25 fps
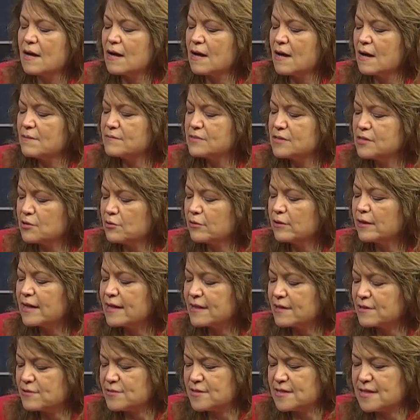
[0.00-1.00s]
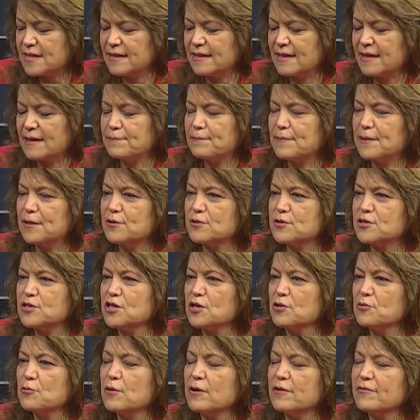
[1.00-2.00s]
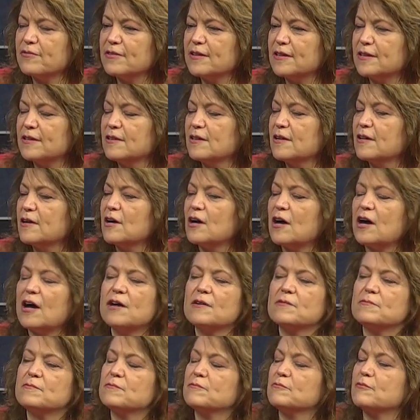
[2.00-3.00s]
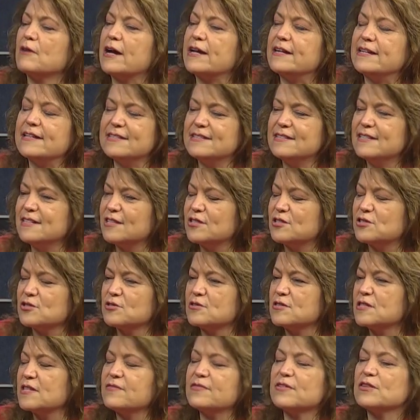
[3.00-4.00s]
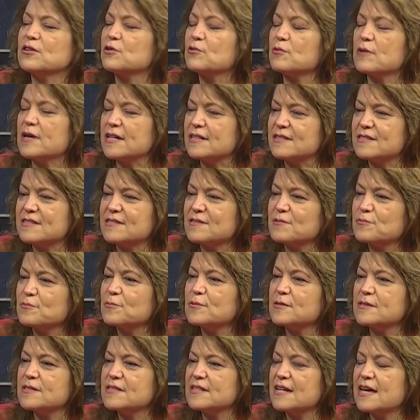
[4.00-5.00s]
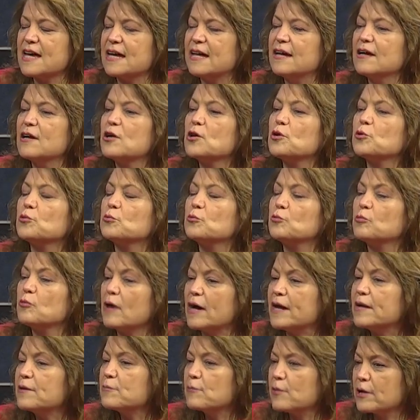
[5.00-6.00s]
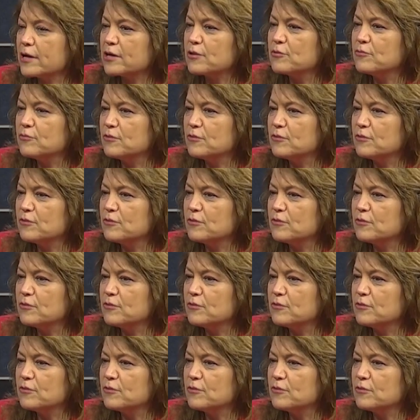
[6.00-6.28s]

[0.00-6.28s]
I'm so glad you said that, because so often writing teachers, even the greats, will say, write what you